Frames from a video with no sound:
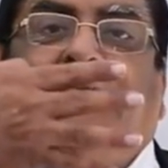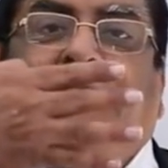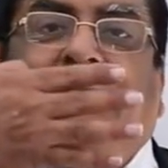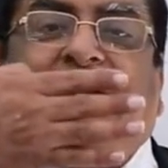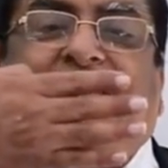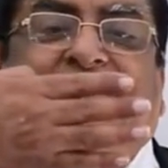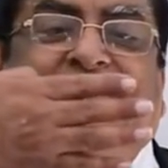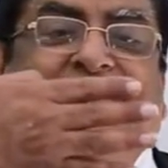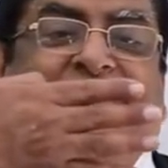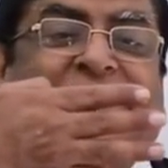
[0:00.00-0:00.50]

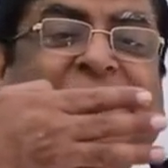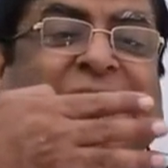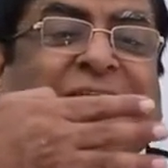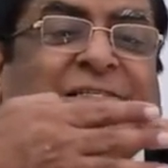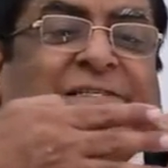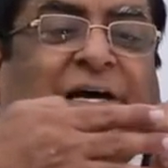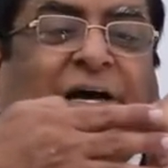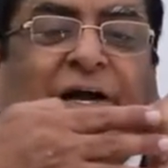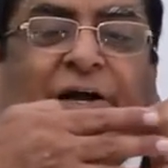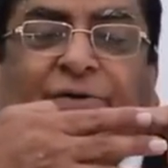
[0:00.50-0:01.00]
But
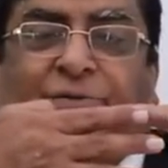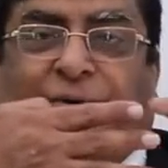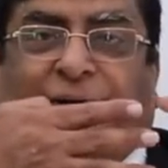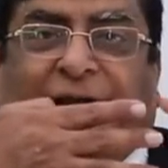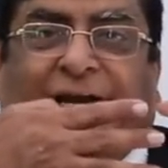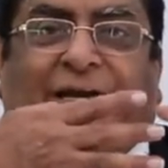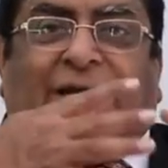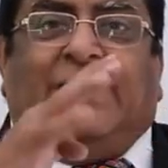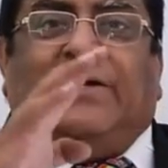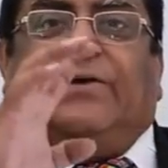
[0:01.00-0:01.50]
these
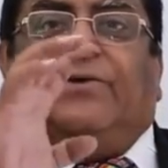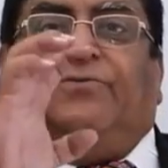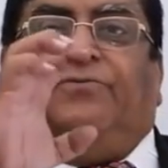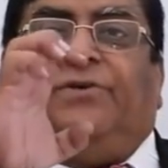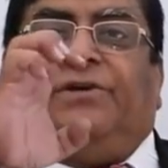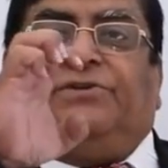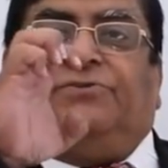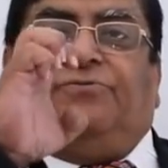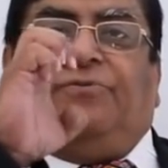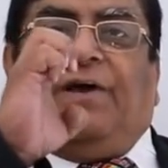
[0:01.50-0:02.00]
100
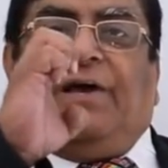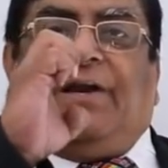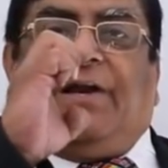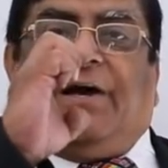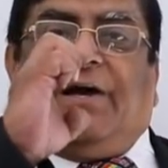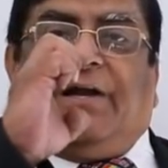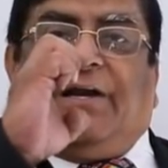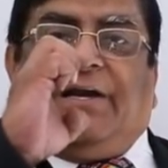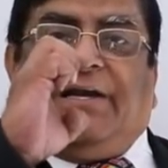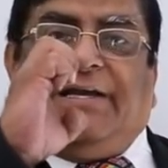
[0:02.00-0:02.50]
which were
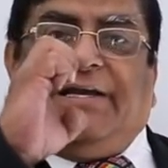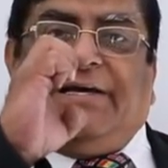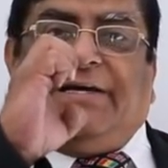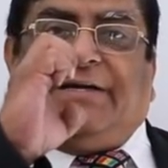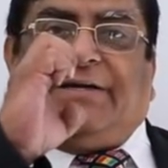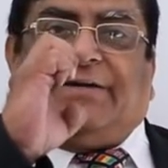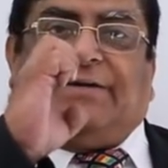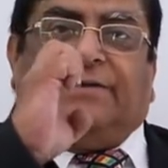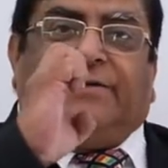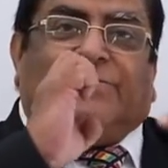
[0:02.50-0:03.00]

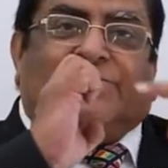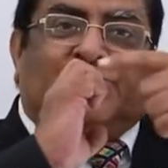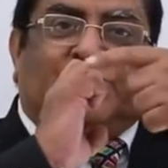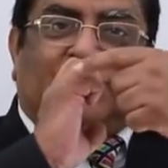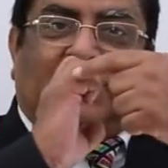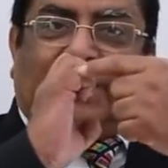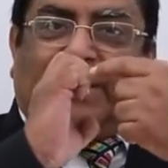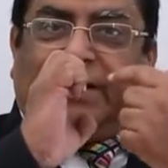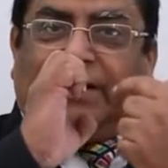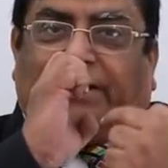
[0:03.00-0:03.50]
earlier
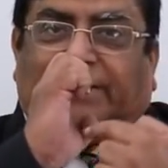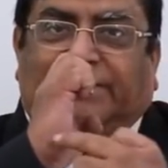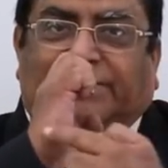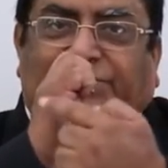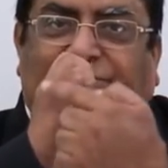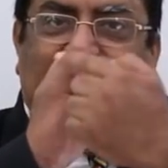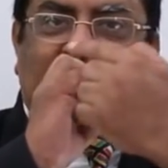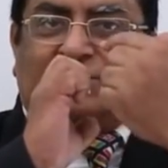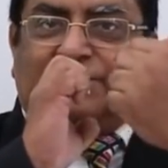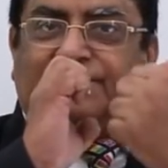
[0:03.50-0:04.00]

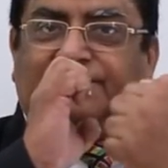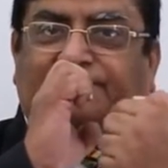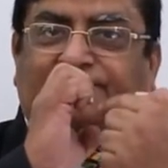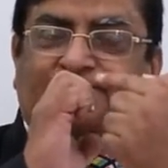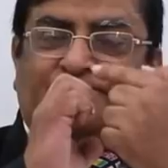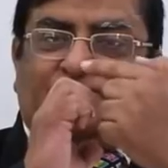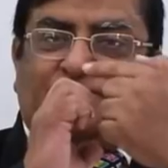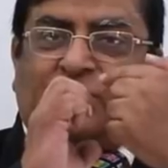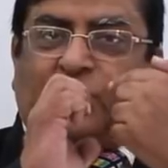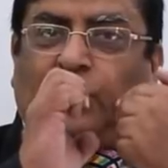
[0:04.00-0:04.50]
circles,
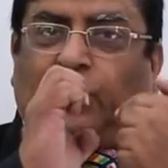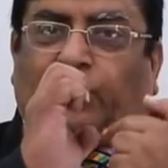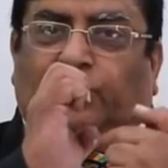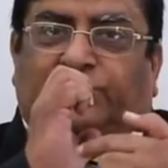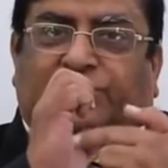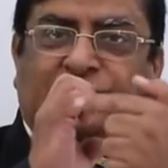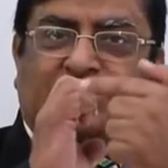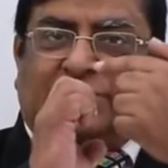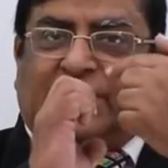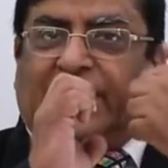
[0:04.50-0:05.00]

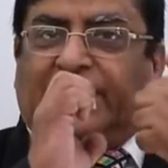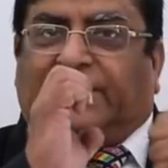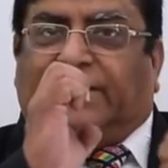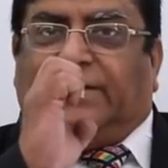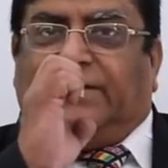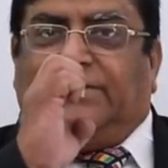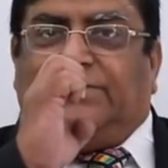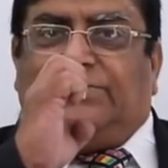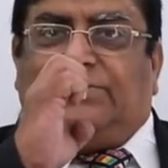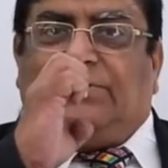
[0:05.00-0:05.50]
closed
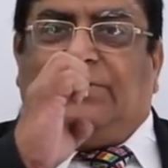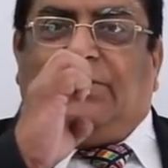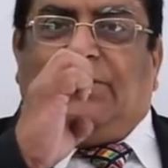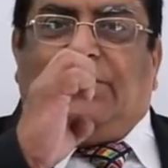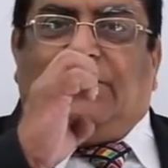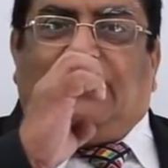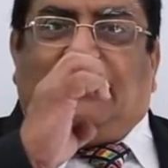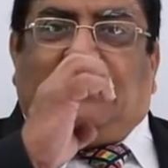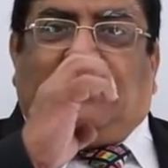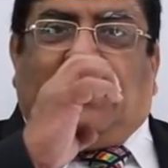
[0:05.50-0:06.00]
cycles,
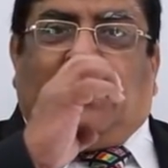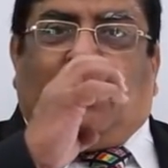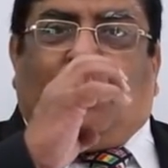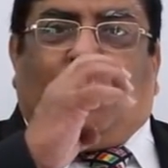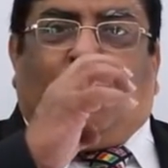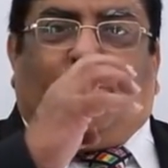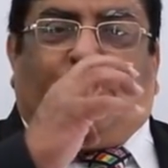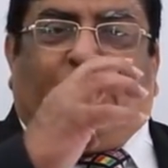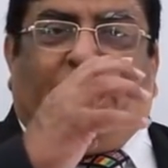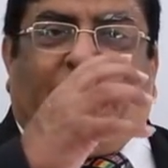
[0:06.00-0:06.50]
they
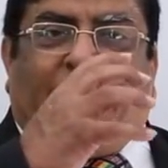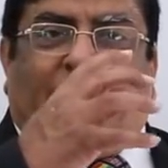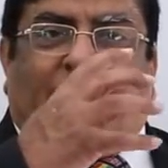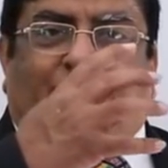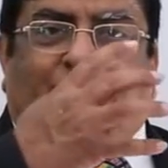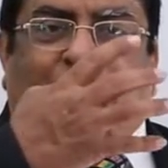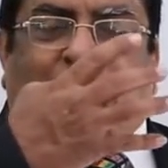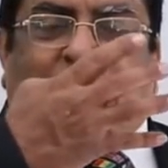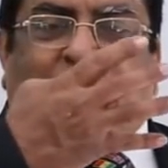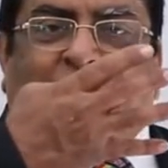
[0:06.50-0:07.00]
opened
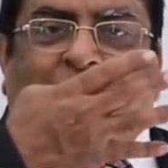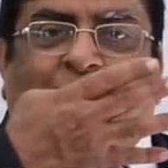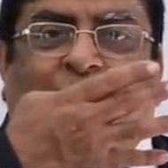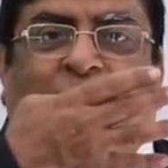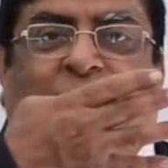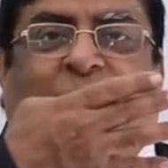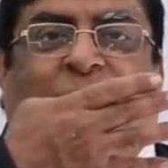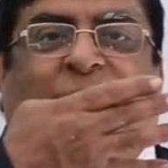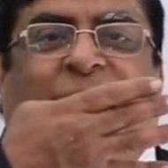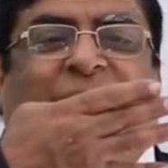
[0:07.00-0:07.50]
up,
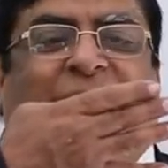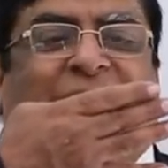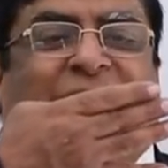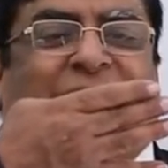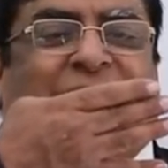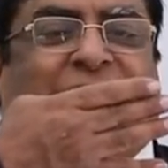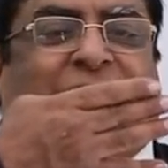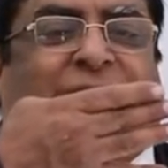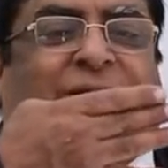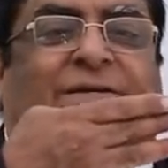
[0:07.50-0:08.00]

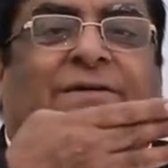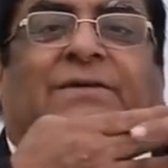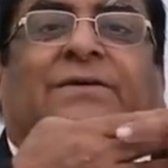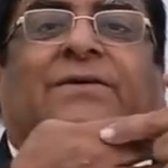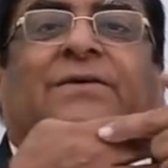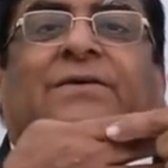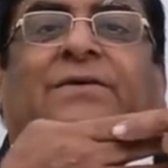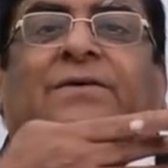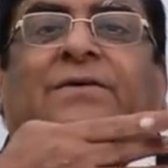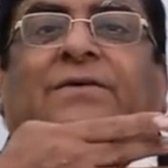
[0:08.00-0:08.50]
created
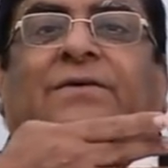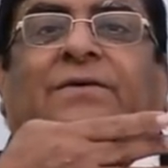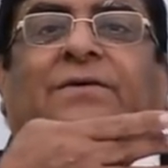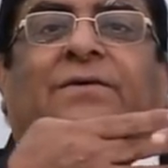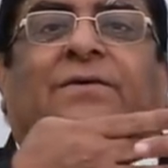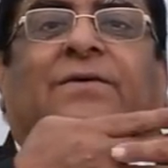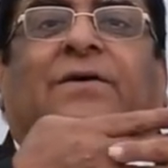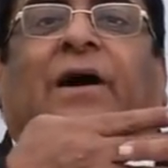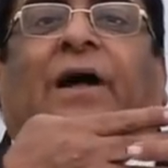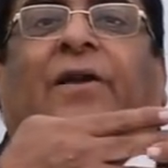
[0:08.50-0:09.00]

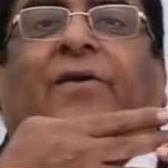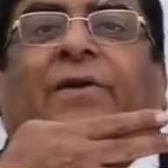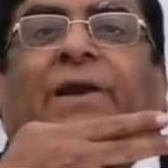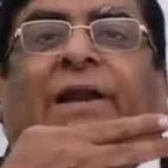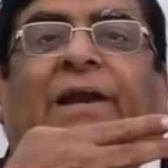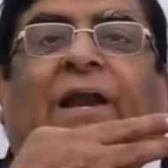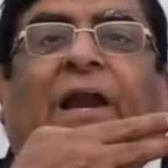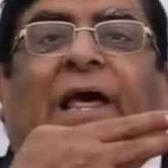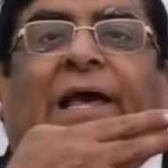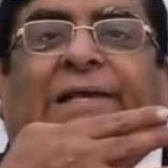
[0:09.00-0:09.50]

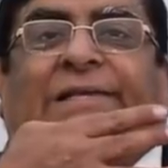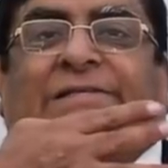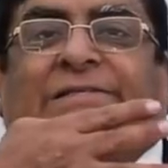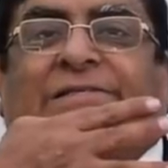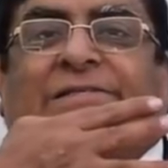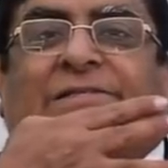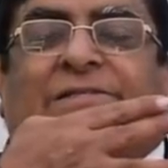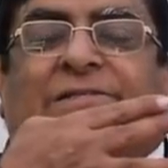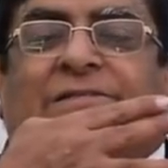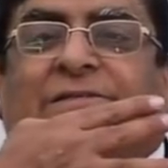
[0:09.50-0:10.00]
100
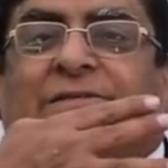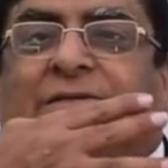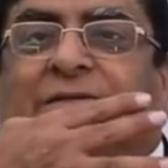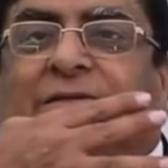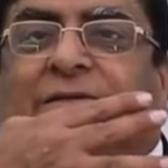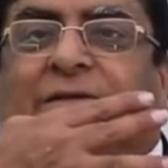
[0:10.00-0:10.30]
lines.